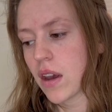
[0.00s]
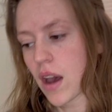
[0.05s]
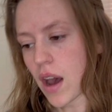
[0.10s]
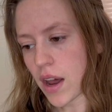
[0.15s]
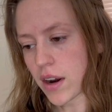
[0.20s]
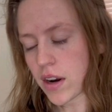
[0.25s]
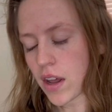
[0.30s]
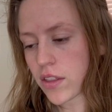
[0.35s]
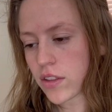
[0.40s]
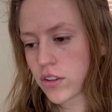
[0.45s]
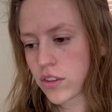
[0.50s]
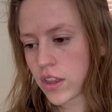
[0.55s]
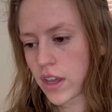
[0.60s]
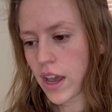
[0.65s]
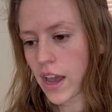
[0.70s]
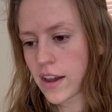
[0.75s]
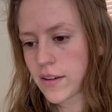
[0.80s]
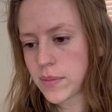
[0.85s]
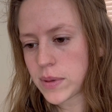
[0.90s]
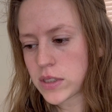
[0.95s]
Another thing
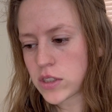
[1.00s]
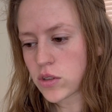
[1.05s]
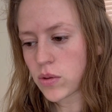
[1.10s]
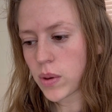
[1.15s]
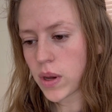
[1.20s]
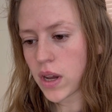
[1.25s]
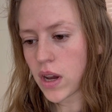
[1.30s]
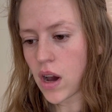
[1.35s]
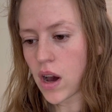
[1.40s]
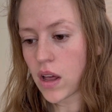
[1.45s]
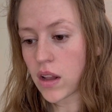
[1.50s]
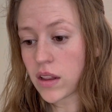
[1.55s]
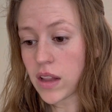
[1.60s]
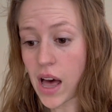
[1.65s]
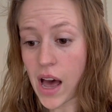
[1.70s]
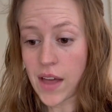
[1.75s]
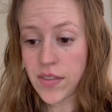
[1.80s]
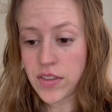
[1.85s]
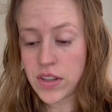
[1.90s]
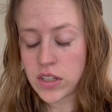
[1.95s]
I've been doing a
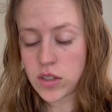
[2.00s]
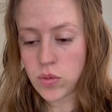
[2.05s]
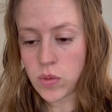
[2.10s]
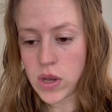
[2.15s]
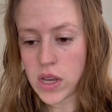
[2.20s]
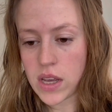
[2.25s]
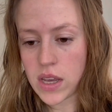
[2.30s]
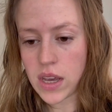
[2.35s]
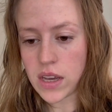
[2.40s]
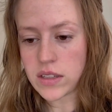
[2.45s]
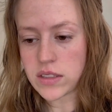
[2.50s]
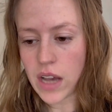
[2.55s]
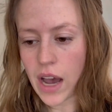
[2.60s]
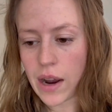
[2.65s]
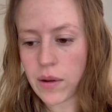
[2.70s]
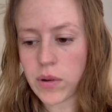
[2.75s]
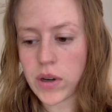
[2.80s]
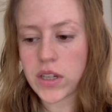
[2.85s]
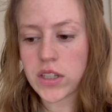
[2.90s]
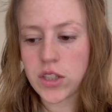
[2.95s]
lot this week is
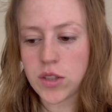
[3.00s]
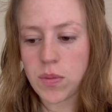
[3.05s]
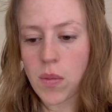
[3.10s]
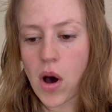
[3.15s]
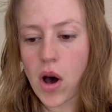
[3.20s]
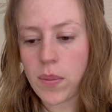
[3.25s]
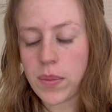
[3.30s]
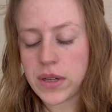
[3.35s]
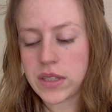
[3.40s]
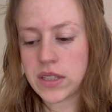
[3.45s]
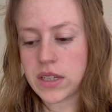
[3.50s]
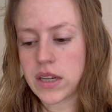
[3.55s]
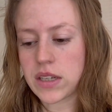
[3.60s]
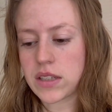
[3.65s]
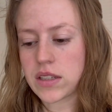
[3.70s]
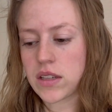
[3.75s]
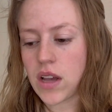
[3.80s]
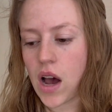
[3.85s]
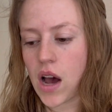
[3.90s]
I run a small business